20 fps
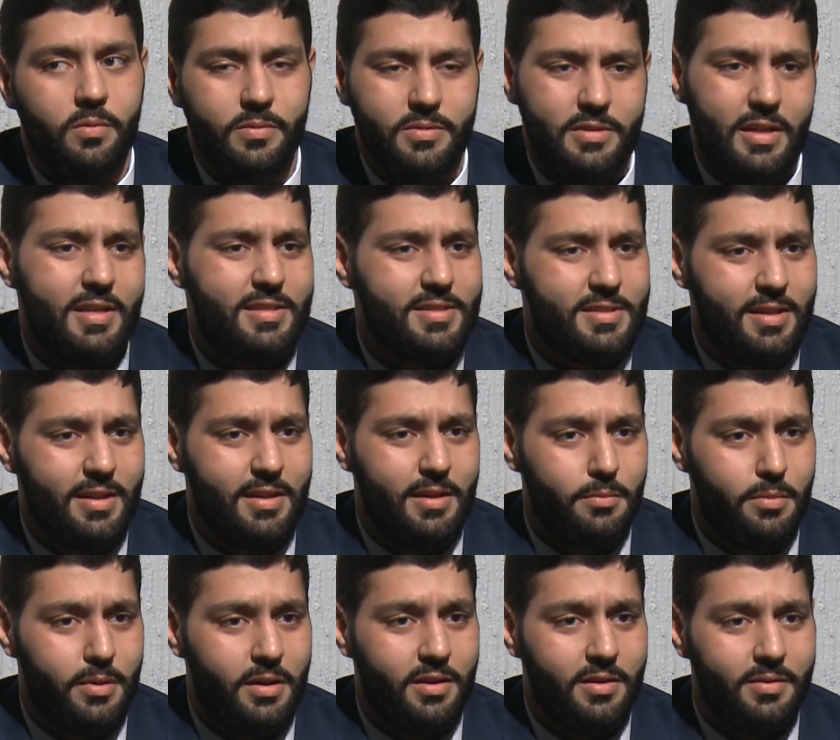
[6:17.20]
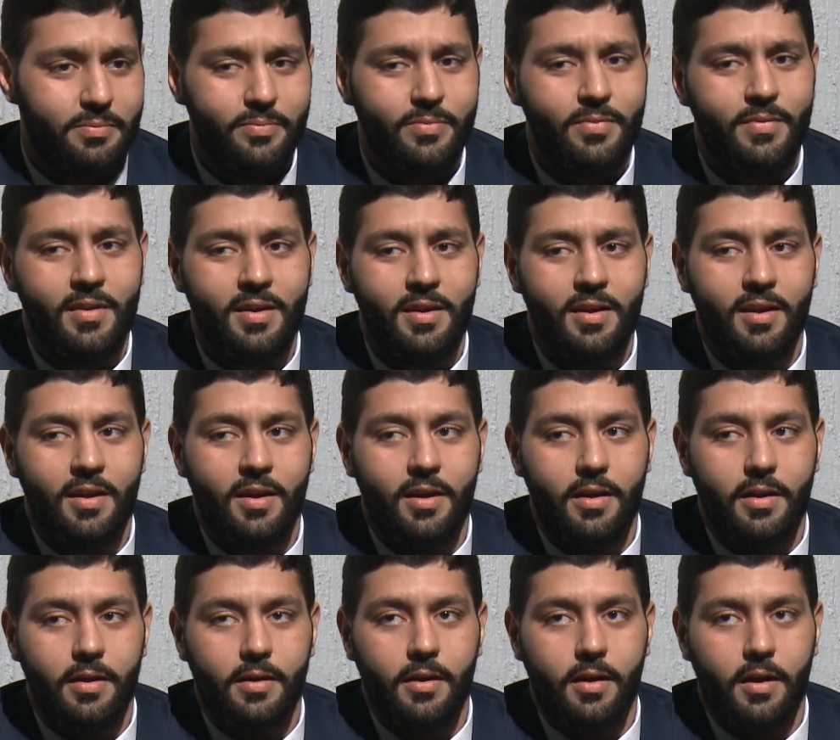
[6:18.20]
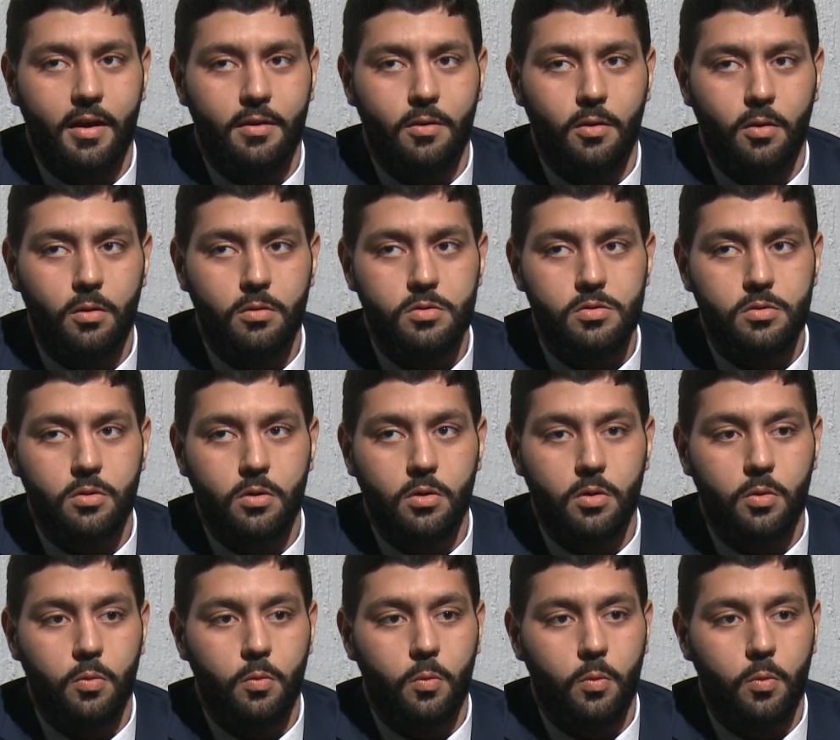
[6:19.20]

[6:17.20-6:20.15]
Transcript: less sleeping, and also